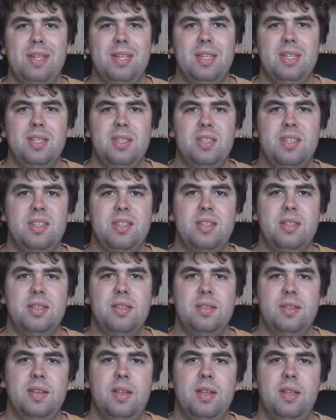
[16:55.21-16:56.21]
It
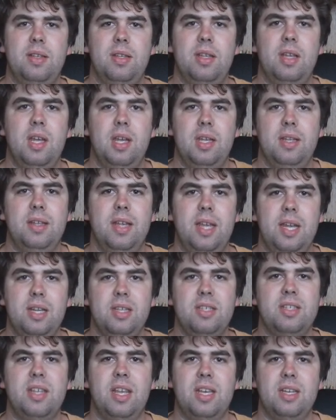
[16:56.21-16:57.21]
is
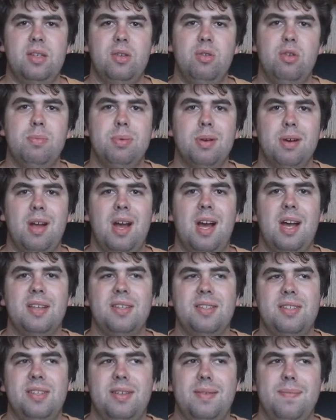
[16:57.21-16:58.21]
like uber
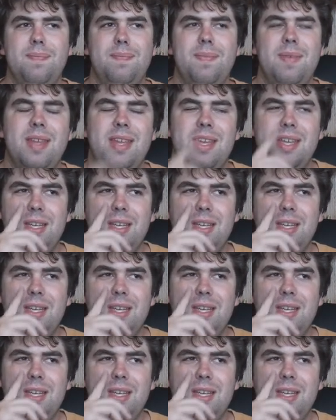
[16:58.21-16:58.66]
awesome.